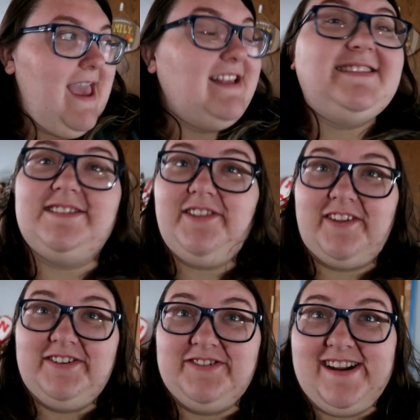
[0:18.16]
it's still
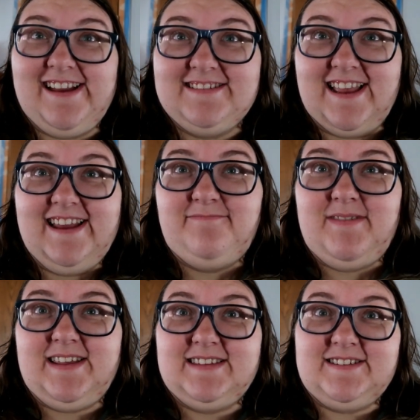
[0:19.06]
thundering outside
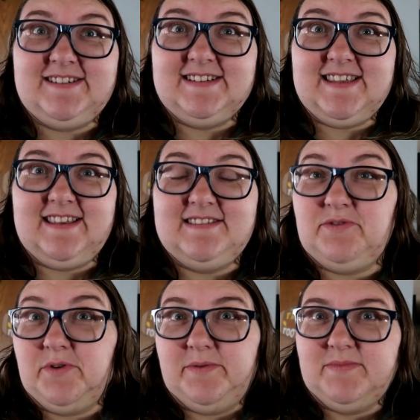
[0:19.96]
because there's like
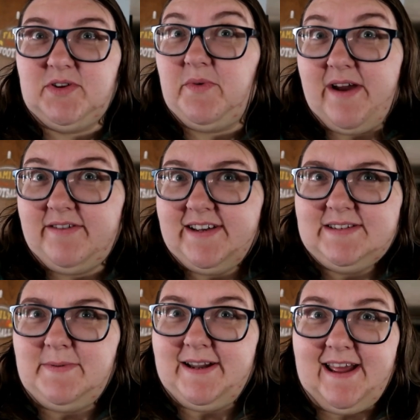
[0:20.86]
storms around
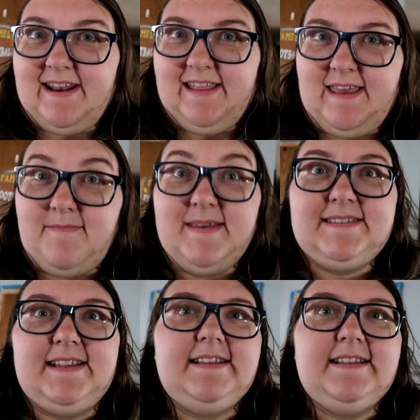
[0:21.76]
us, but it kind of like missed